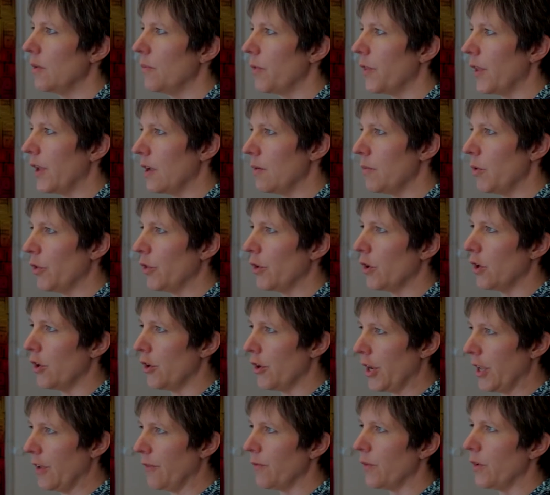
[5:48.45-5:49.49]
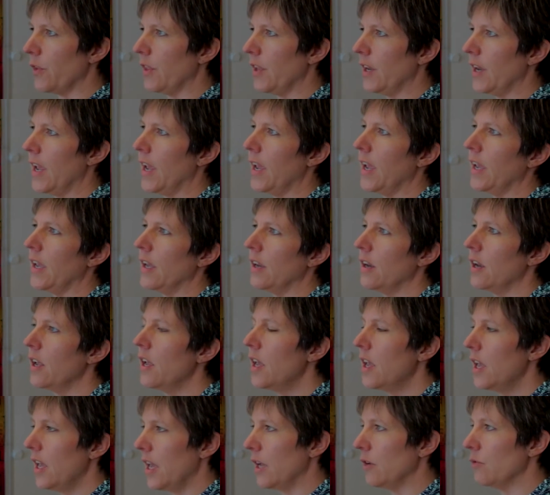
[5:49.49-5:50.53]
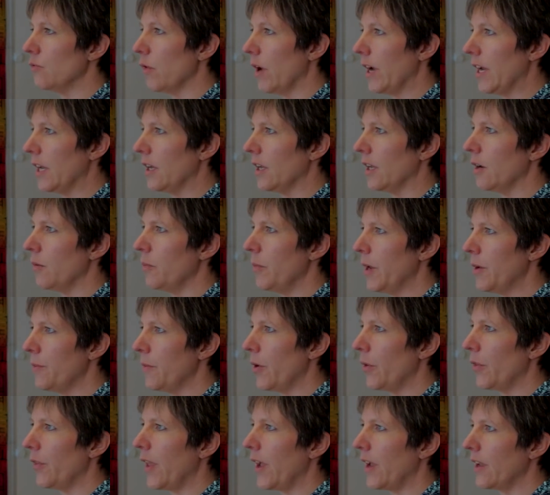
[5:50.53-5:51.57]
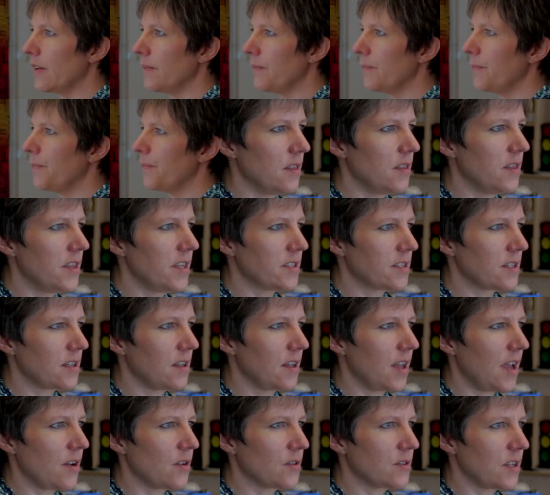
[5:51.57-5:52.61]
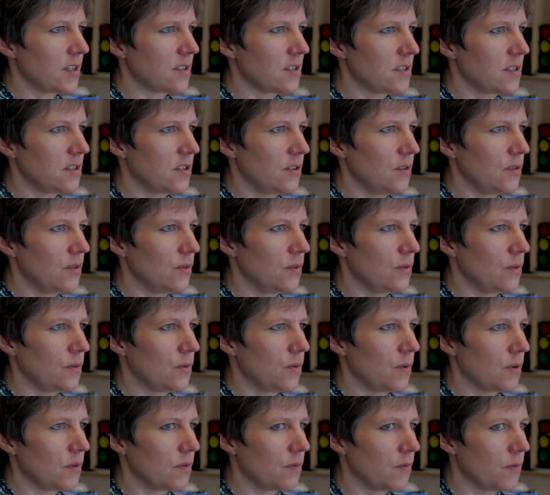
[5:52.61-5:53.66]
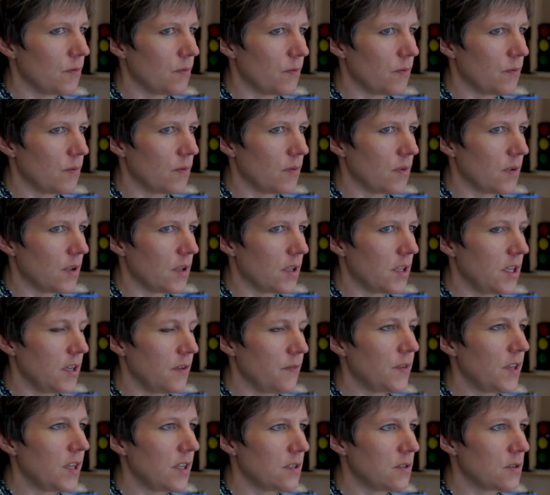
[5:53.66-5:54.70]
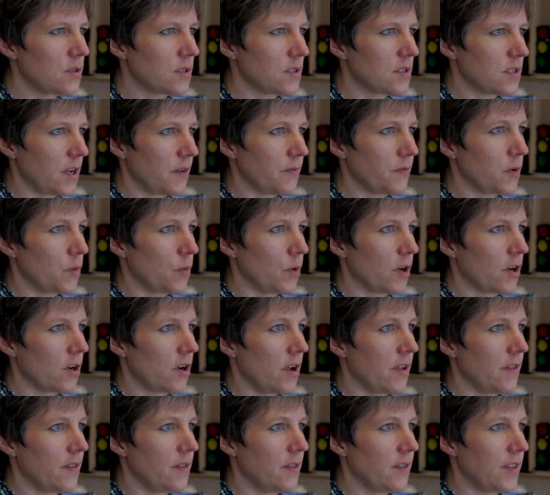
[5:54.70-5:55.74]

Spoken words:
them think about their learning for the day and write a little bit about that. This allows us to give kids stuff to work on